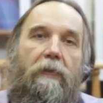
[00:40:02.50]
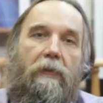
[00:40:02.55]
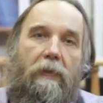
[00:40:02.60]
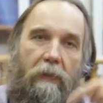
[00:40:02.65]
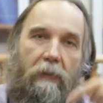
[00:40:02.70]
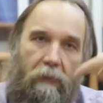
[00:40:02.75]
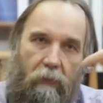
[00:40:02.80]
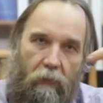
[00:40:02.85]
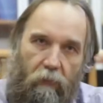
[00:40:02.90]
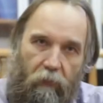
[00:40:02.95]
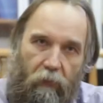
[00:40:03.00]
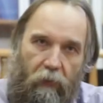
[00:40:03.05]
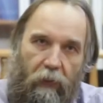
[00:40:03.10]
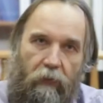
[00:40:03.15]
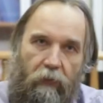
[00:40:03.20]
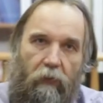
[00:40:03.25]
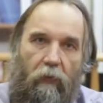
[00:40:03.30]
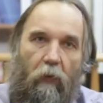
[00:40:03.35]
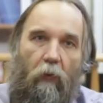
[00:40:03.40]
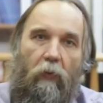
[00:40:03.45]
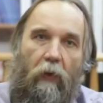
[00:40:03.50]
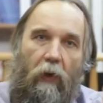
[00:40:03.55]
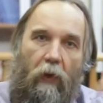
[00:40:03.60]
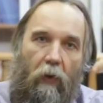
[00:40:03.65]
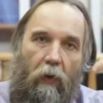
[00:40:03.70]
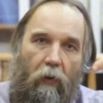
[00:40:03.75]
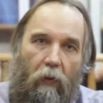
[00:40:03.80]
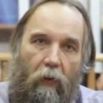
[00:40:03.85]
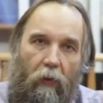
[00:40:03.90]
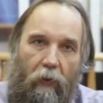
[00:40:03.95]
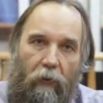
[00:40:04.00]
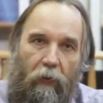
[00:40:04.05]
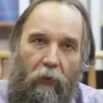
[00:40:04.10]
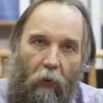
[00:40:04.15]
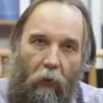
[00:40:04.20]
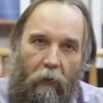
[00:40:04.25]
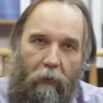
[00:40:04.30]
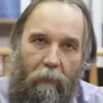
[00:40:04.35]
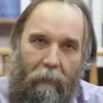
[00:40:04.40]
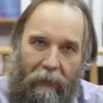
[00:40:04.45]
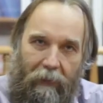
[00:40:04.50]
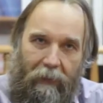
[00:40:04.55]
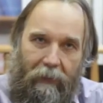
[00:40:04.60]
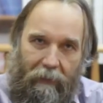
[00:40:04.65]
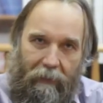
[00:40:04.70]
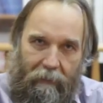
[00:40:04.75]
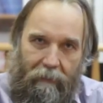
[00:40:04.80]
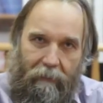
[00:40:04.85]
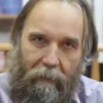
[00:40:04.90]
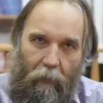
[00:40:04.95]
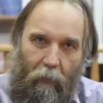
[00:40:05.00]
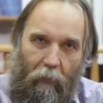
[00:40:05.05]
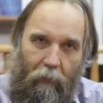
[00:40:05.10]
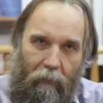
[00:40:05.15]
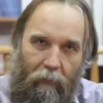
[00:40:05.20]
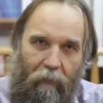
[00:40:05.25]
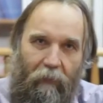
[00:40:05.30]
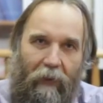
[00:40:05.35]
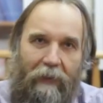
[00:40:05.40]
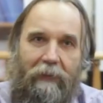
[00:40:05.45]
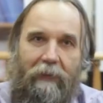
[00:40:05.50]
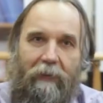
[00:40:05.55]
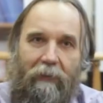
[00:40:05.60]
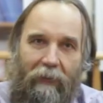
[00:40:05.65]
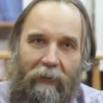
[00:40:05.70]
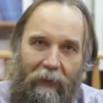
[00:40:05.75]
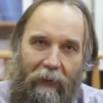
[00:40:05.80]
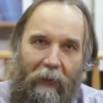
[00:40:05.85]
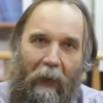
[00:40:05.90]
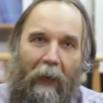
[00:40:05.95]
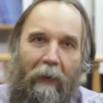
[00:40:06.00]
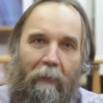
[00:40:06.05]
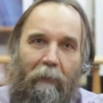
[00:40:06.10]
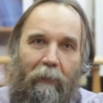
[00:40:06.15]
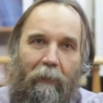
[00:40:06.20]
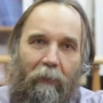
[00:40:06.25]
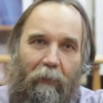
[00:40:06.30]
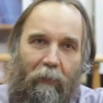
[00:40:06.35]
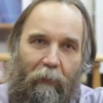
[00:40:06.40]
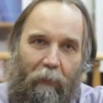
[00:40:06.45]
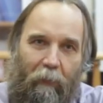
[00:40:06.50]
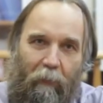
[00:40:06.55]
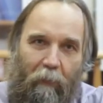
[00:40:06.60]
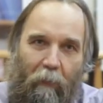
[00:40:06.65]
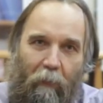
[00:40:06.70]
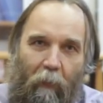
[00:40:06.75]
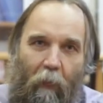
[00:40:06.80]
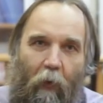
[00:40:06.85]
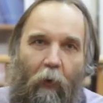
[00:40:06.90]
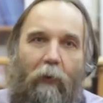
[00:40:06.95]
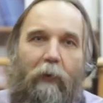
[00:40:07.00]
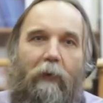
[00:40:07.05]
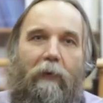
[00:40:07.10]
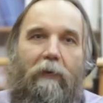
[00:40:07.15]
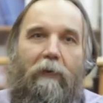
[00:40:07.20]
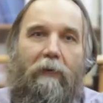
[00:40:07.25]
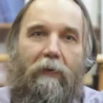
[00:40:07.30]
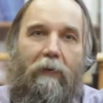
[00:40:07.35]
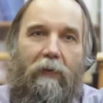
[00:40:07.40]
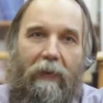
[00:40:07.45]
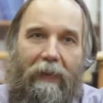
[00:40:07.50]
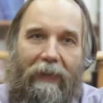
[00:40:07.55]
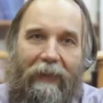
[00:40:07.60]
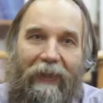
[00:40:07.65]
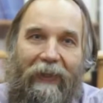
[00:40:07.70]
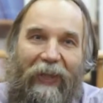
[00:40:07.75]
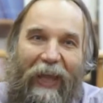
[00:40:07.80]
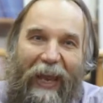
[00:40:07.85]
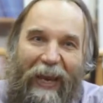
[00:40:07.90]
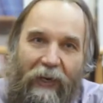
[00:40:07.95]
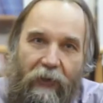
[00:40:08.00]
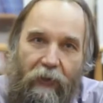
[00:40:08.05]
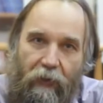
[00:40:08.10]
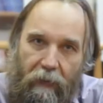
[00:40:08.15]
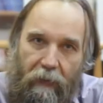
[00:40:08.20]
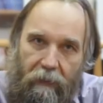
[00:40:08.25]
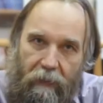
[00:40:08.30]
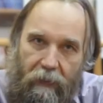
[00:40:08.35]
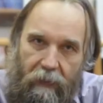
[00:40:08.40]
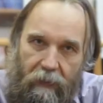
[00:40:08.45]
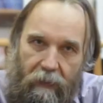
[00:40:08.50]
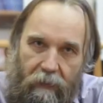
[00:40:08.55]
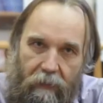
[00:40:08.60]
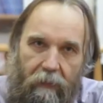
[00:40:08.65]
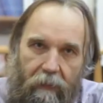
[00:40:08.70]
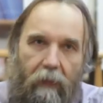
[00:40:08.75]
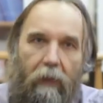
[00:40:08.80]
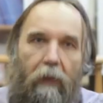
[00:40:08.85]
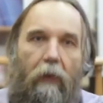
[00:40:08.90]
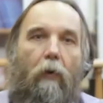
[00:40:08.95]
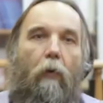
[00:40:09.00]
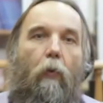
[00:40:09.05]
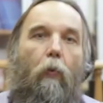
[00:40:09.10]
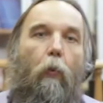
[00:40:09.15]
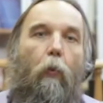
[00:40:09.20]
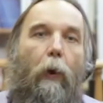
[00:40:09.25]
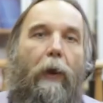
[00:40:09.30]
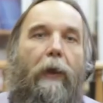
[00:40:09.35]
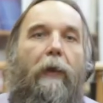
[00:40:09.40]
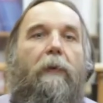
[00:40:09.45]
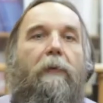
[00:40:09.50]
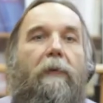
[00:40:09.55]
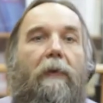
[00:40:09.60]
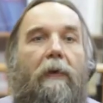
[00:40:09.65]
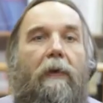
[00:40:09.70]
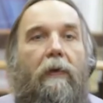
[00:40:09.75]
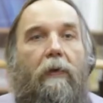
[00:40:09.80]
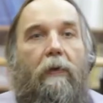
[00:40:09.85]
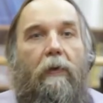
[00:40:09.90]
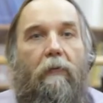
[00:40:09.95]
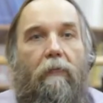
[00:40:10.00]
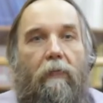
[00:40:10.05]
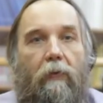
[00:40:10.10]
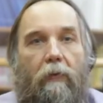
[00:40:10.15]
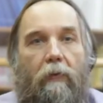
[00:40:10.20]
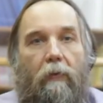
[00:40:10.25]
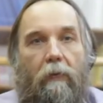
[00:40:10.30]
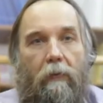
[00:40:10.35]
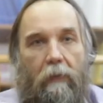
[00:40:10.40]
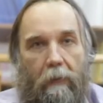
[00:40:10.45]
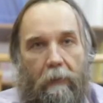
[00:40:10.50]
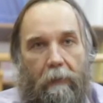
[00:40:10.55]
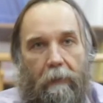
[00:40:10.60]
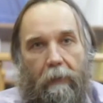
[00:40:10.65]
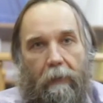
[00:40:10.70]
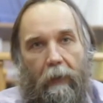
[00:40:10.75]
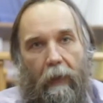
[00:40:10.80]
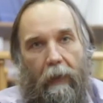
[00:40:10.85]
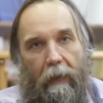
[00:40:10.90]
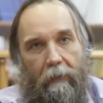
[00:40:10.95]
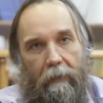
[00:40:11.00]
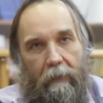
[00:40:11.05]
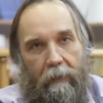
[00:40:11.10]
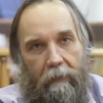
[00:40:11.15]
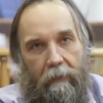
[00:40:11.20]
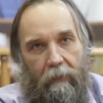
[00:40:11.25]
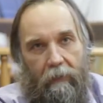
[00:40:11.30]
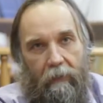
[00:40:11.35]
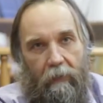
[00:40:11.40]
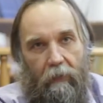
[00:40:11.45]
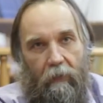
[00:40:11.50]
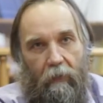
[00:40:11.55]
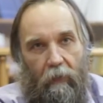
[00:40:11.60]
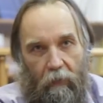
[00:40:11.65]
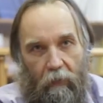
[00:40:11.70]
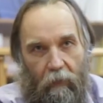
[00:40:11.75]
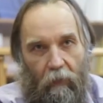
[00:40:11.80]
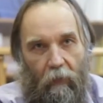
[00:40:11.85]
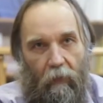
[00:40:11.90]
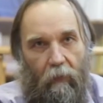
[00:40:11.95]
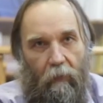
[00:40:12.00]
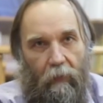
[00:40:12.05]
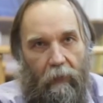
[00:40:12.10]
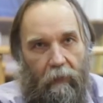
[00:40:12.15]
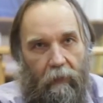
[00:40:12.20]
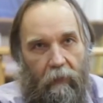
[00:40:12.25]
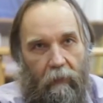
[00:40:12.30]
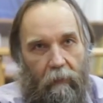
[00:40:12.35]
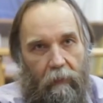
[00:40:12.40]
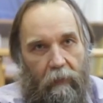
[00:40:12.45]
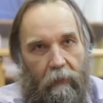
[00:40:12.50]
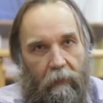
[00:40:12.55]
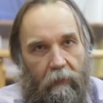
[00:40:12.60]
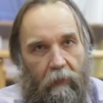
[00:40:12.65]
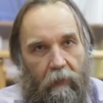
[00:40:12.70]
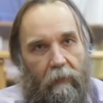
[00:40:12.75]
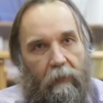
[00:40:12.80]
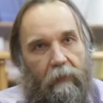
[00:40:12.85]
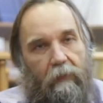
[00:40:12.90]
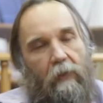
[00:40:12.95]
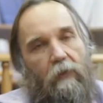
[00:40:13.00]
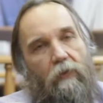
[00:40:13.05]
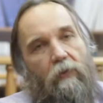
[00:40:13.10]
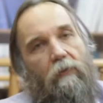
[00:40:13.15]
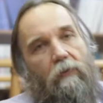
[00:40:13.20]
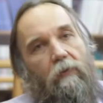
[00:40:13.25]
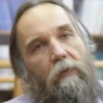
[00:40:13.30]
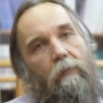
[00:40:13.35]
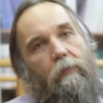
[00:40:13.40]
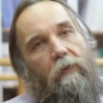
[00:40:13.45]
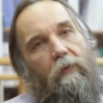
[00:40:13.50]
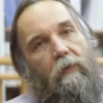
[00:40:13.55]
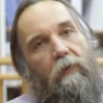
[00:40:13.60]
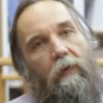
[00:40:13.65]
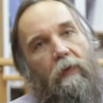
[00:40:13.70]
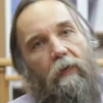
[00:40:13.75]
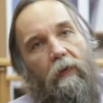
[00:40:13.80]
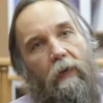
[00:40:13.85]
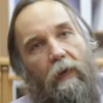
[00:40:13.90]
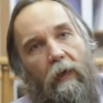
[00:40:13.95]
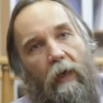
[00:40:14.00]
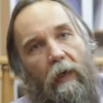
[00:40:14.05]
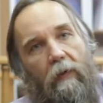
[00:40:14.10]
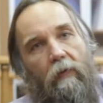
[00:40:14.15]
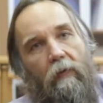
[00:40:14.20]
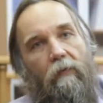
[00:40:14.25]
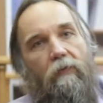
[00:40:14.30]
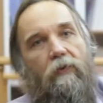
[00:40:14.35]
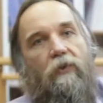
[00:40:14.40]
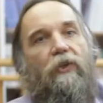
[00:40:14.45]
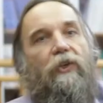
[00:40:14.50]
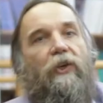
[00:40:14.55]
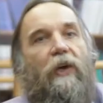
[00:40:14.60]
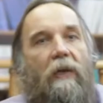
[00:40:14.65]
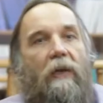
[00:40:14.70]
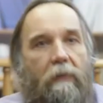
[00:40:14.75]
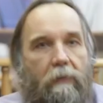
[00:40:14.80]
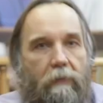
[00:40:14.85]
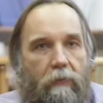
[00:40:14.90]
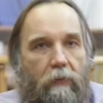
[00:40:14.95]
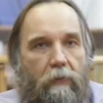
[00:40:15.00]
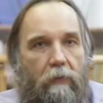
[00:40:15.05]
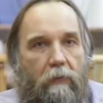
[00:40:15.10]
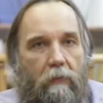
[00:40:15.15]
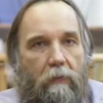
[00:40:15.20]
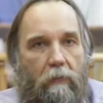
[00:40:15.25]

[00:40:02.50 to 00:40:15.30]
sense of creation of normally or Western type modern nations with the individual identities. So the civilization represents a kind of challenge